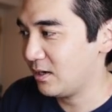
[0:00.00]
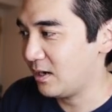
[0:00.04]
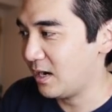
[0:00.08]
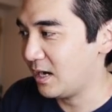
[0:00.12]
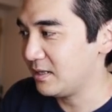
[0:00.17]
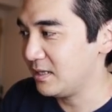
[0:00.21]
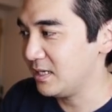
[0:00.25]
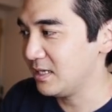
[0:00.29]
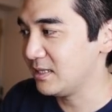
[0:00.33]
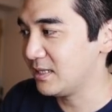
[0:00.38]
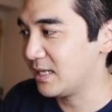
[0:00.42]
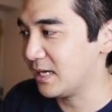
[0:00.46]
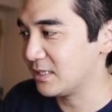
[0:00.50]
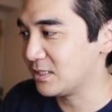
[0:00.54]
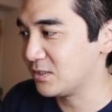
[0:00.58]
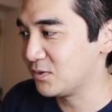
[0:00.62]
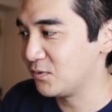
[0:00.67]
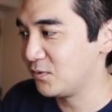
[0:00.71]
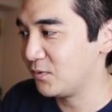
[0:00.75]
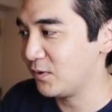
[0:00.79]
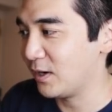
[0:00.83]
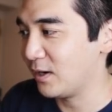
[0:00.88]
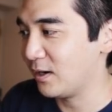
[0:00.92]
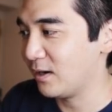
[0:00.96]
I think that's
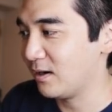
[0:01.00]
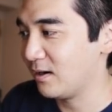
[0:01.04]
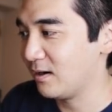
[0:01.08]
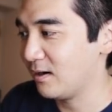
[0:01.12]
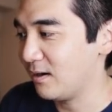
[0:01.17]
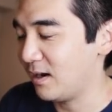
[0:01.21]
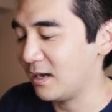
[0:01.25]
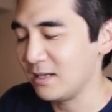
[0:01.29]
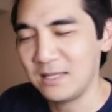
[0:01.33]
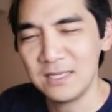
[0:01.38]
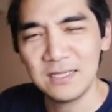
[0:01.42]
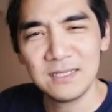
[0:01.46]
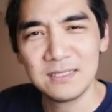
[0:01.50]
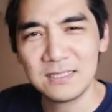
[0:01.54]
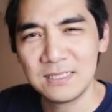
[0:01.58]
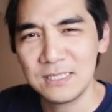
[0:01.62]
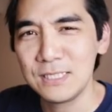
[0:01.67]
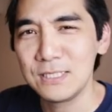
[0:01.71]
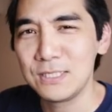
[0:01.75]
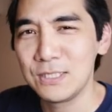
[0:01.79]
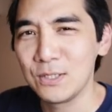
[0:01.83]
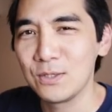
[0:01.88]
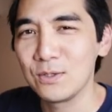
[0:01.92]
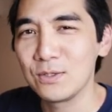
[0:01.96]
fair. I think
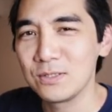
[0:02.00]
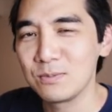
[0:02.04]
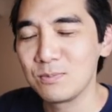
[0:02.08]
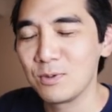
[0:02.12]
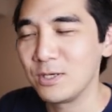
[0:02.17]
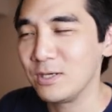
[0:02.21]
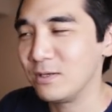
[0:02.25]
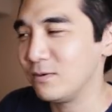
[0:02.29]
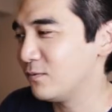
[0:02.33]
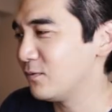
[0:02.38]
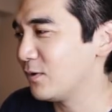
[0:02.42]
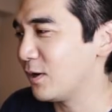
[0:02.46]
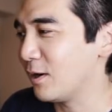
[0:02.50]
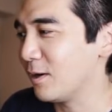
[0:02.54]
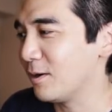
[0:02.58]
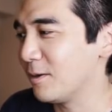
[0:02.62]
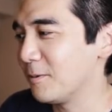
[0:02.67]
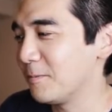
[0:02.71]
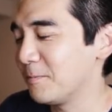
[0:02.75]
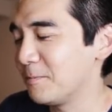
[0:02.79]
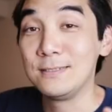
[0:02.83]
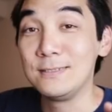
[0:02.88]
C tier is pretty fair.